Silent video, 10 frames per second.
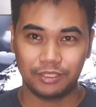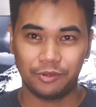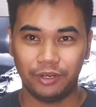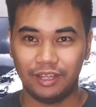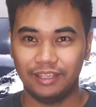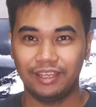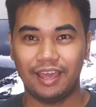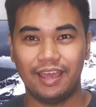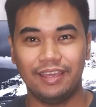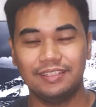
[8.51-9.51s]
going on,
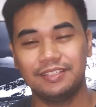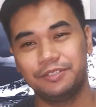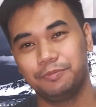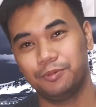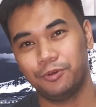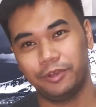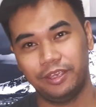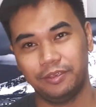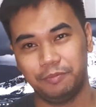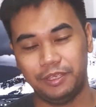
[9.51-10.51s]
guys? It's your
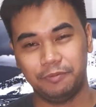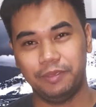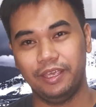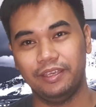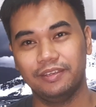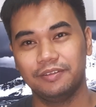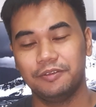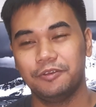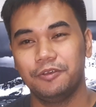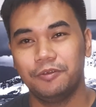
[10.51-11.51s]
boy, Mig.
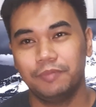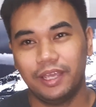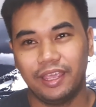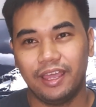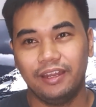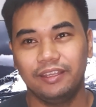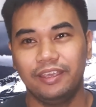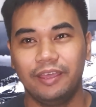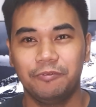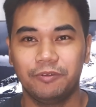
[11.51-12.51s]
Back at it
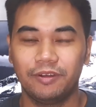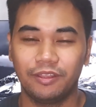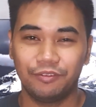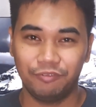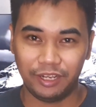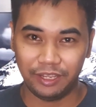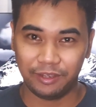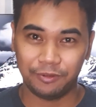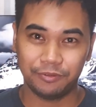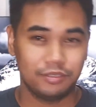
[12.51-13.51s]
again with another
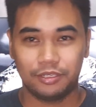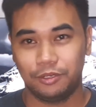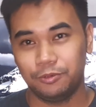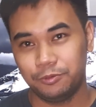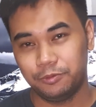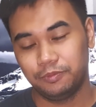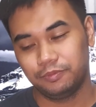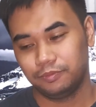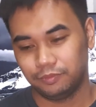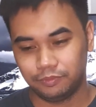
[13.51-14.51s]
video. So,
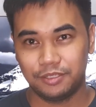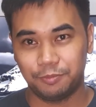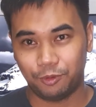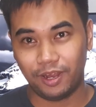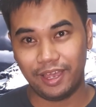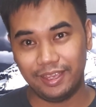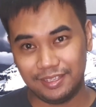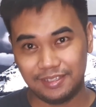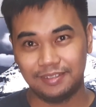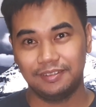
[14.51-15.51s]

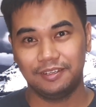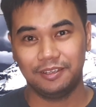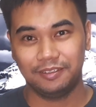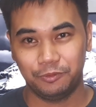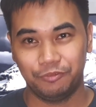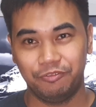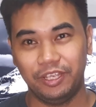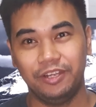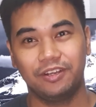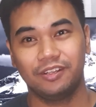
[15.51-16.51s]
surprise, we're
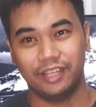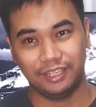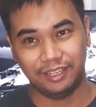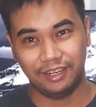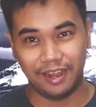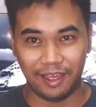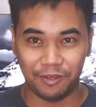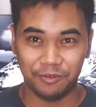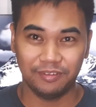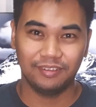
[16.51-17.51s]
figure collecting
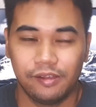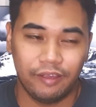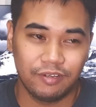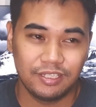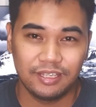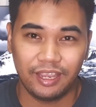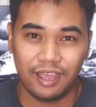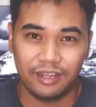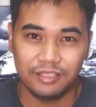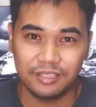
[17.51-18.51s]
now. Ever since I
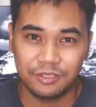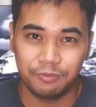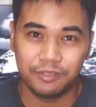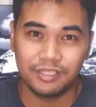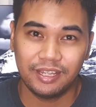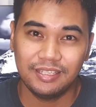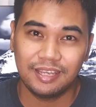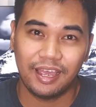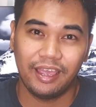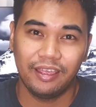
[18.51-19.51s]
got into Super
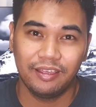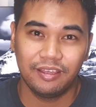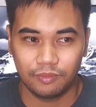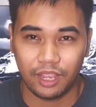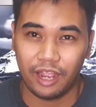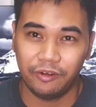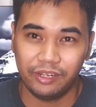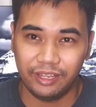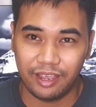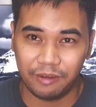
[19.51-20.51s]
Sentai, I
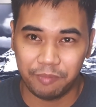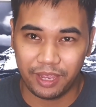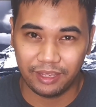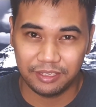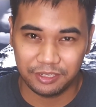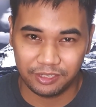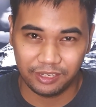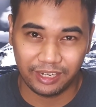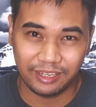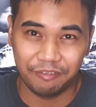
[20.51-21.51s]
really got back into
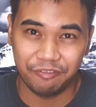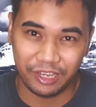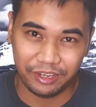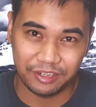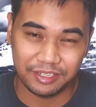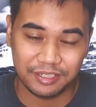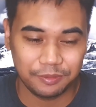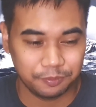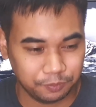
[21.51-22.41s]
collecting figures.